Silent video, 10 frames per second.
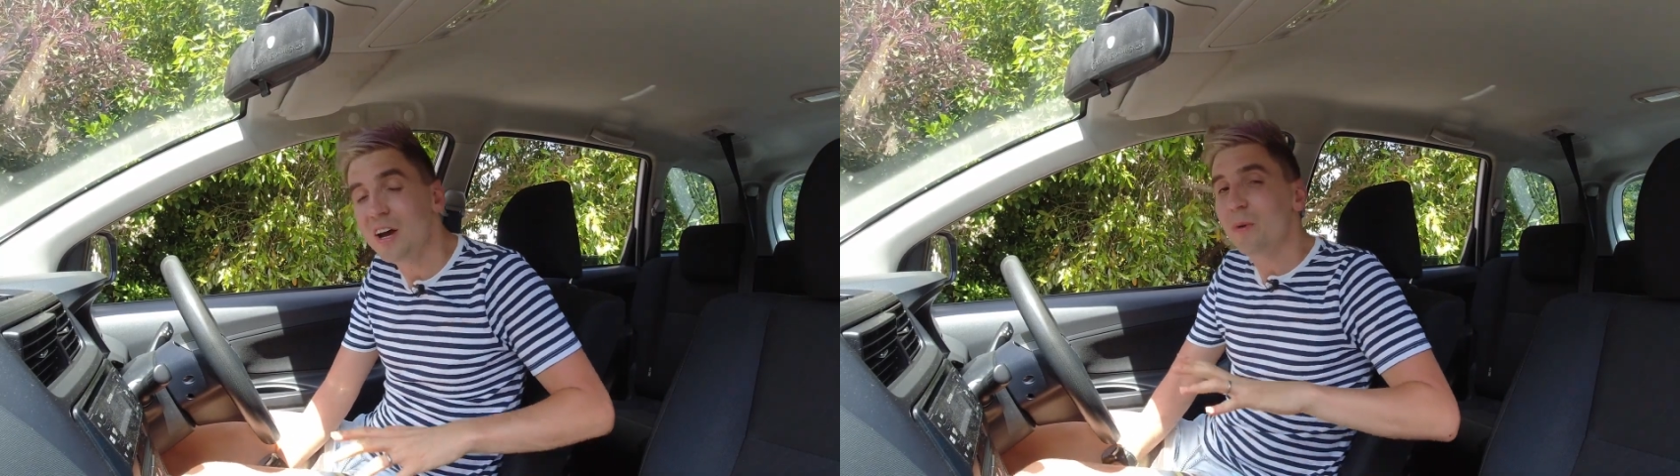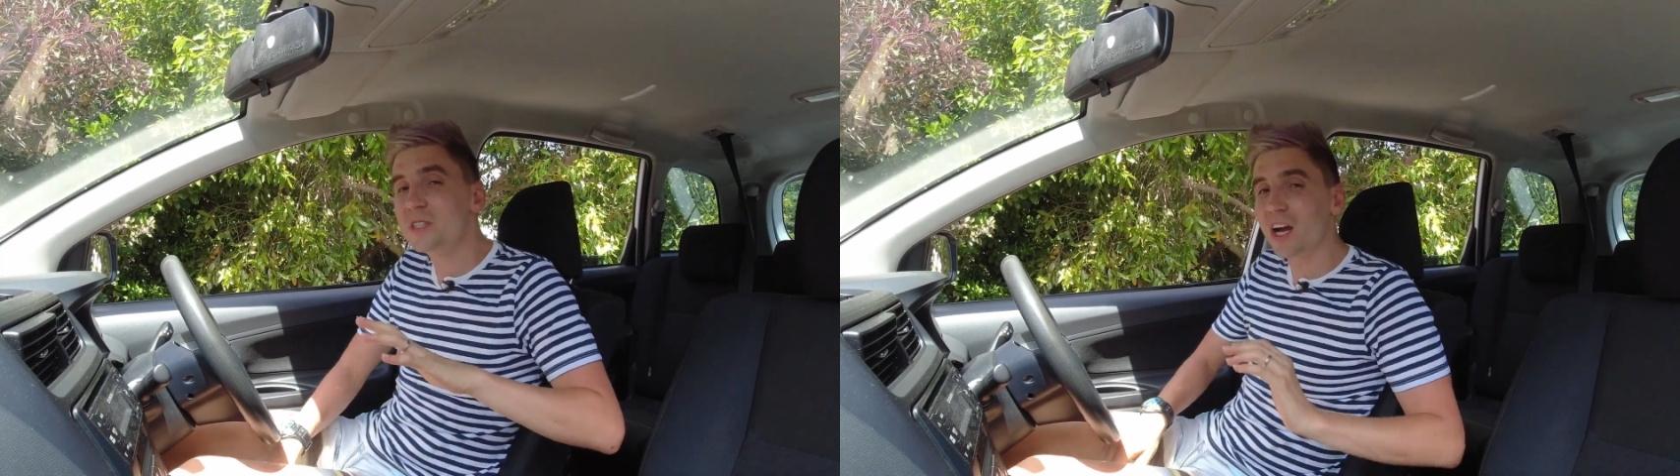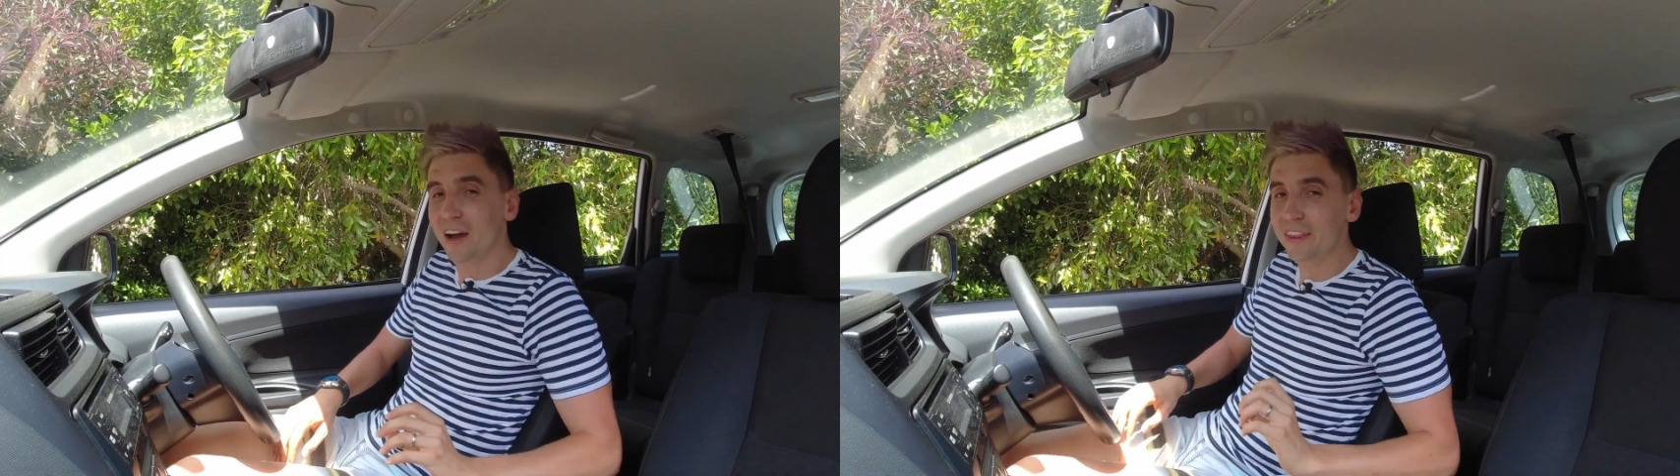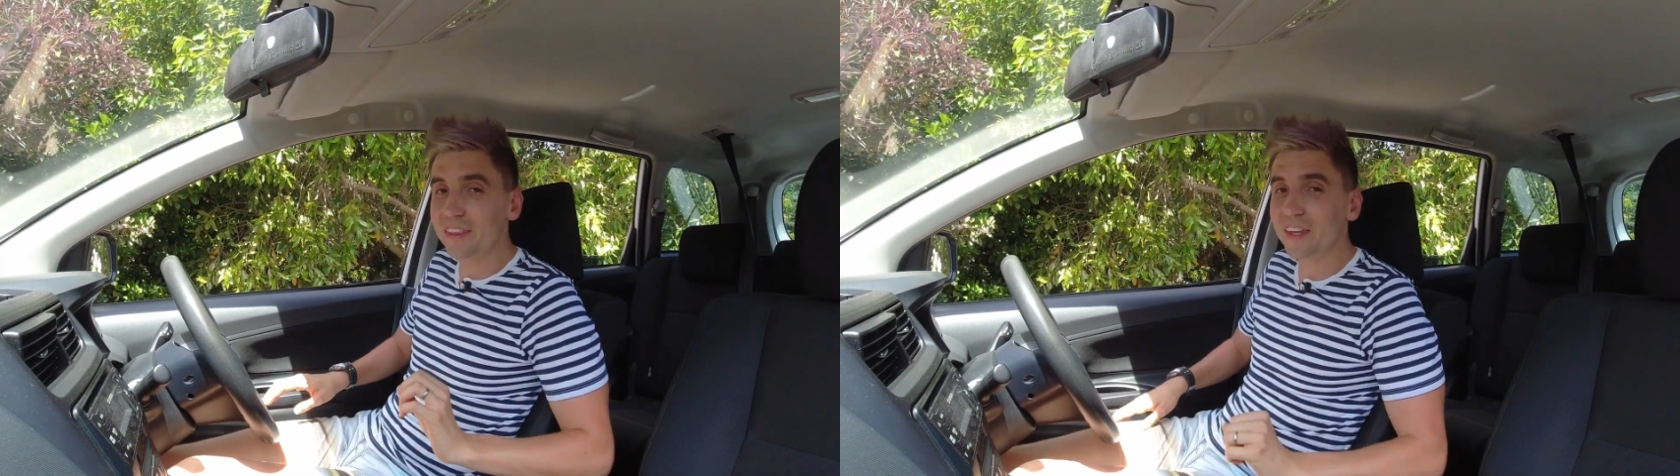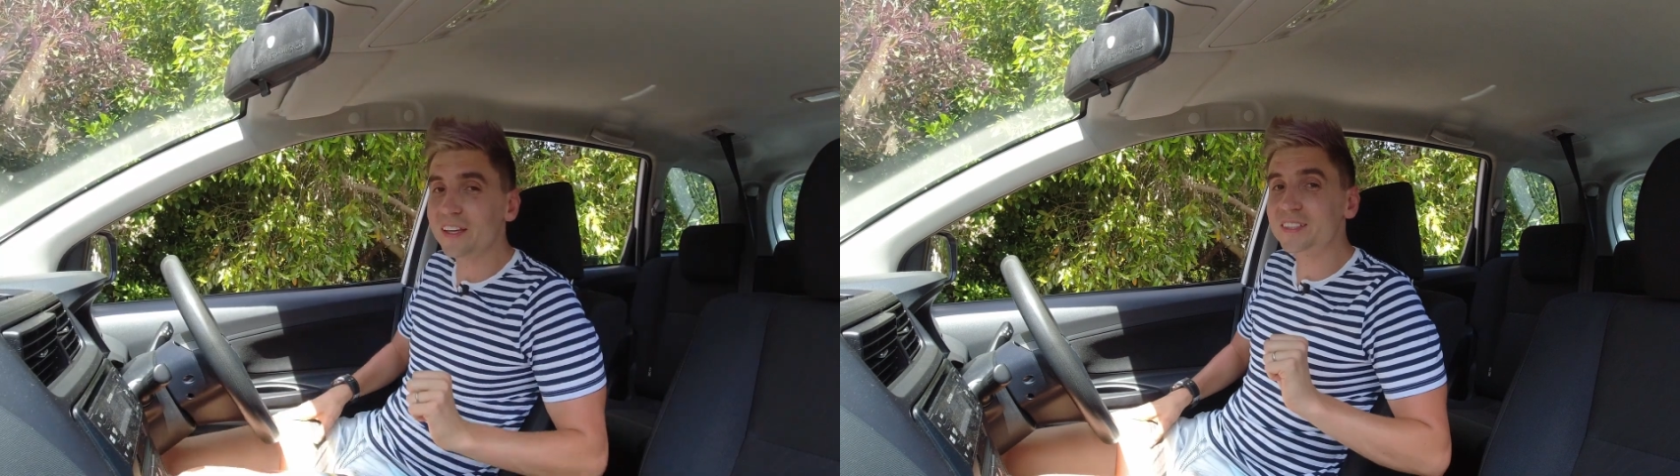which I
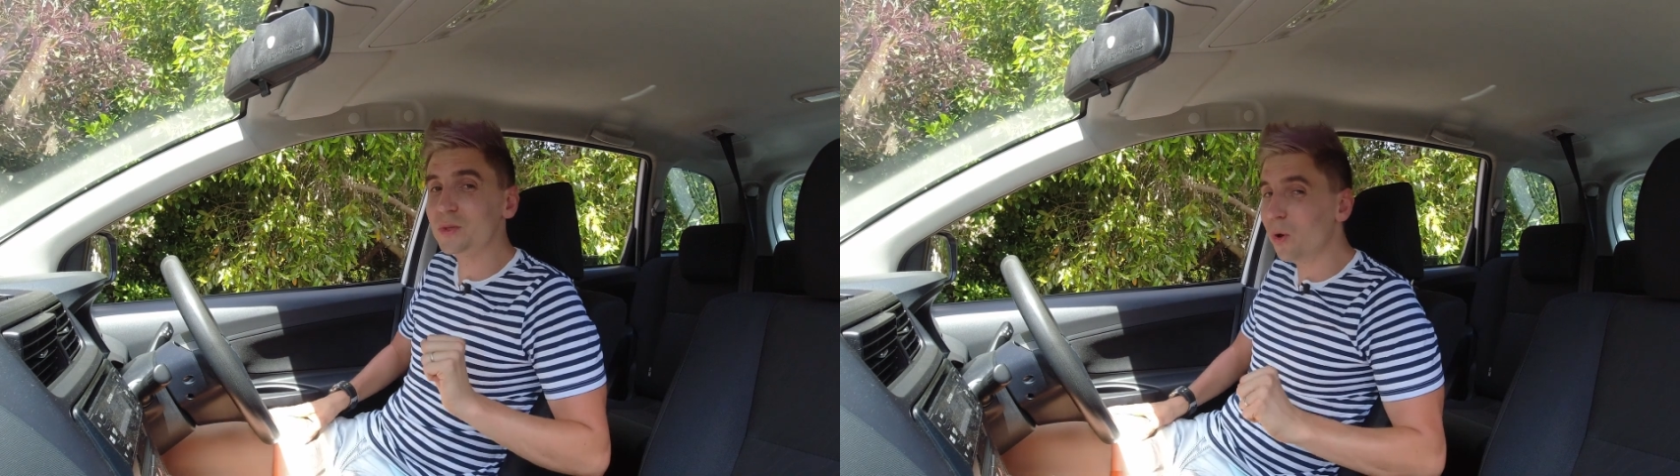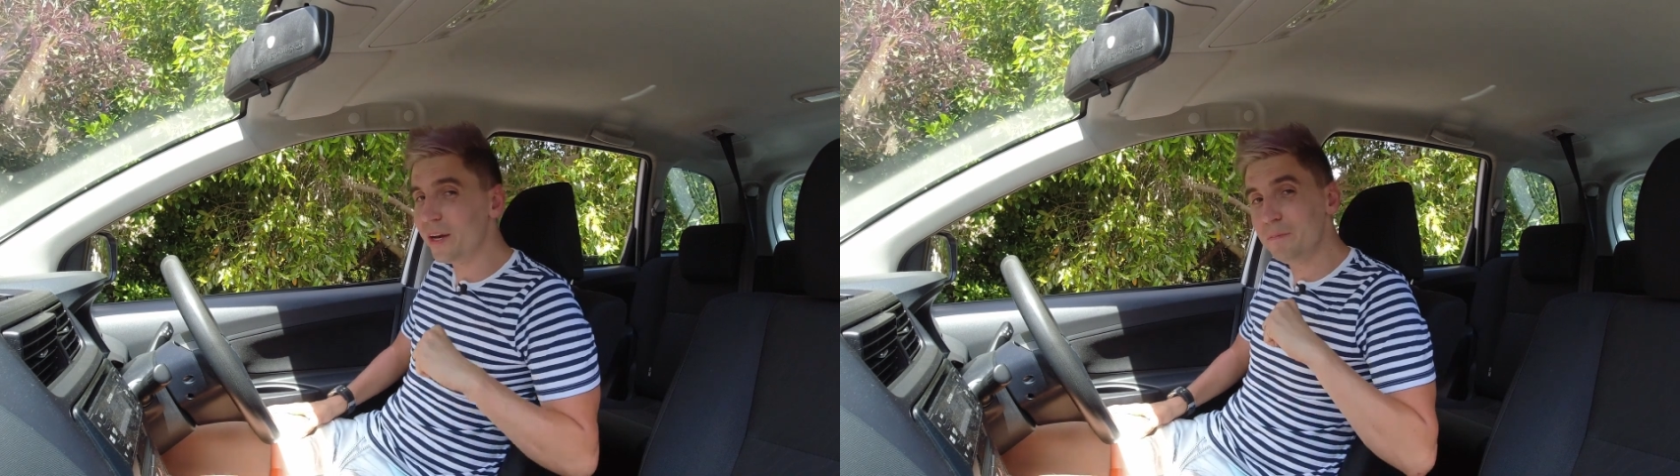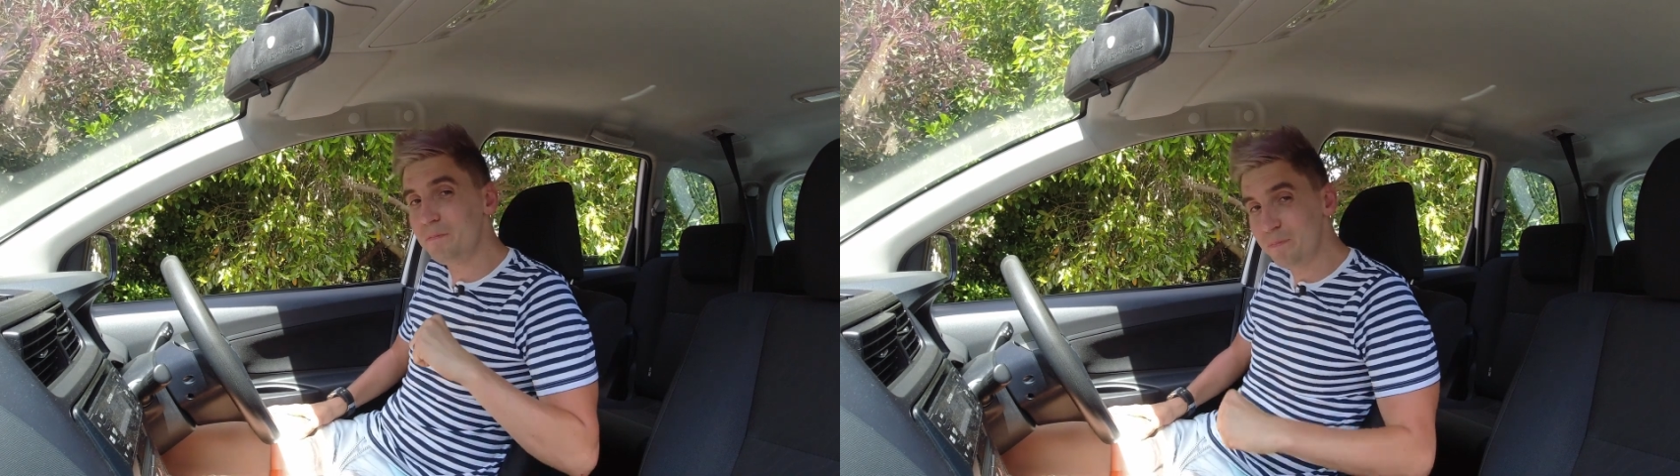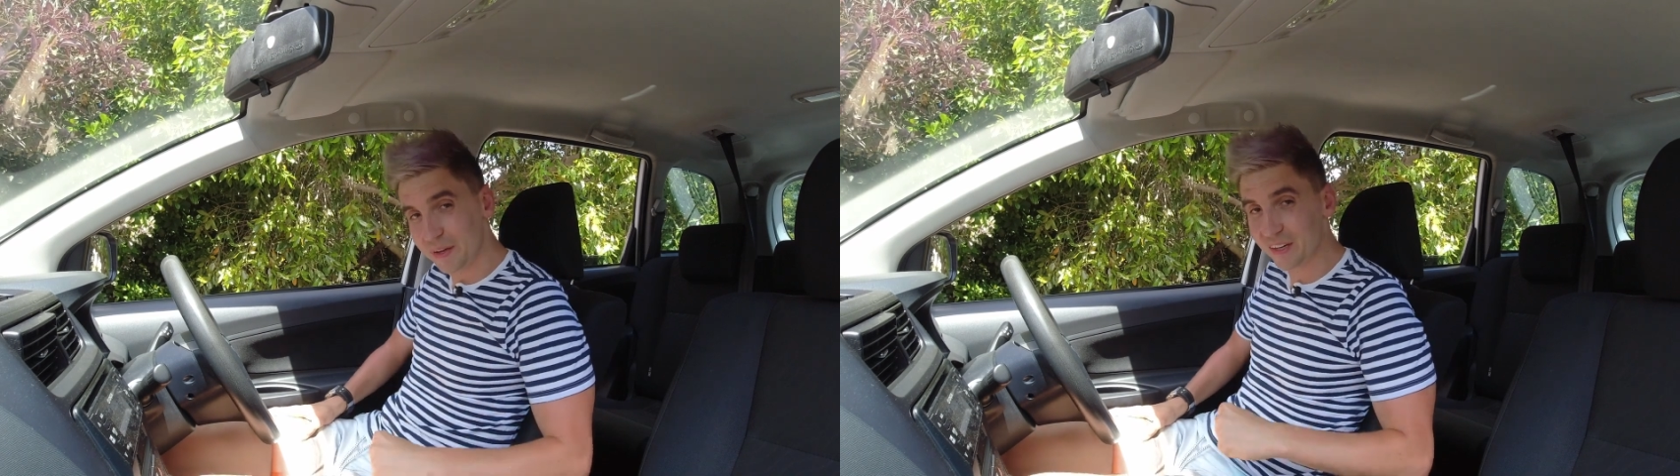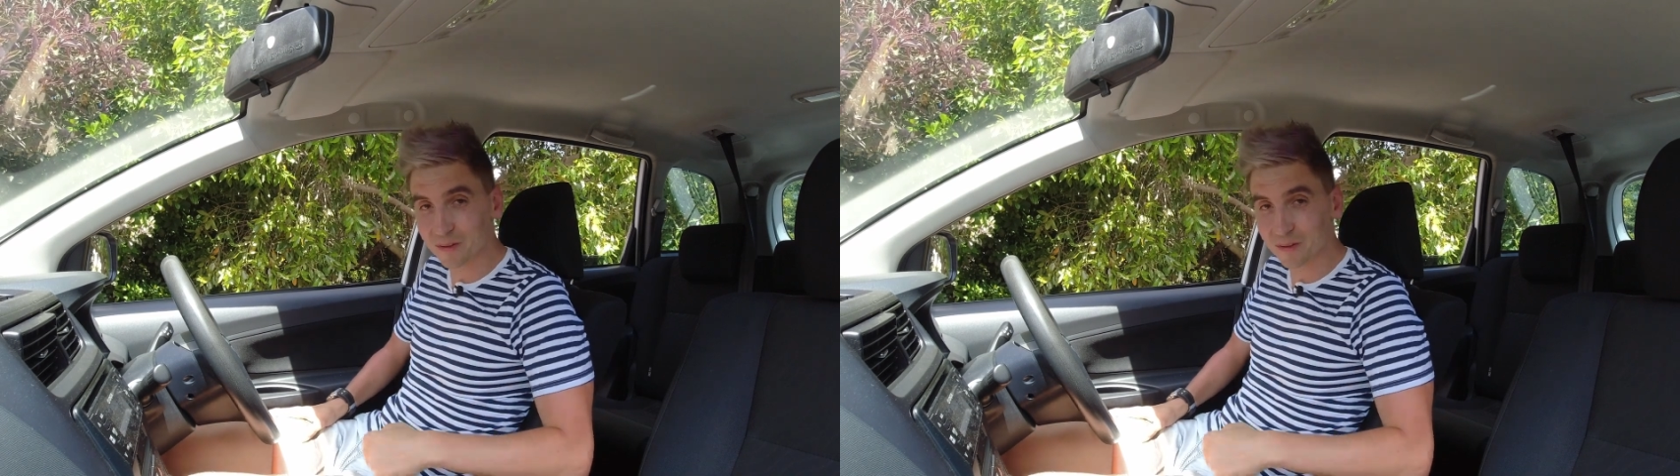think is quite a big